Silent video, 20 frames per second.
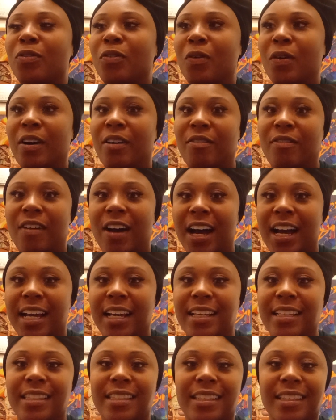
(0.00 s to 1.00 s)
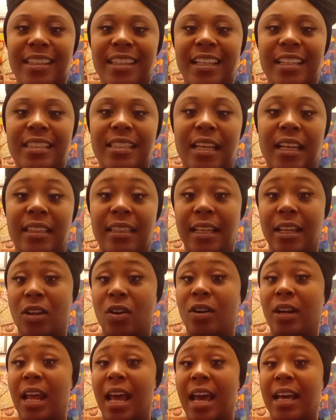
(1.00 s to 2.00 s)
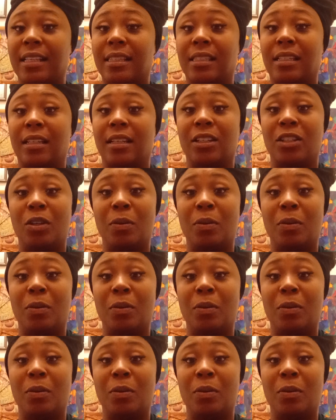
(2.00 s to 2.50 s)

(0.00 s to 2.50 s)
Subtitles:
for advice and things like that on an accident.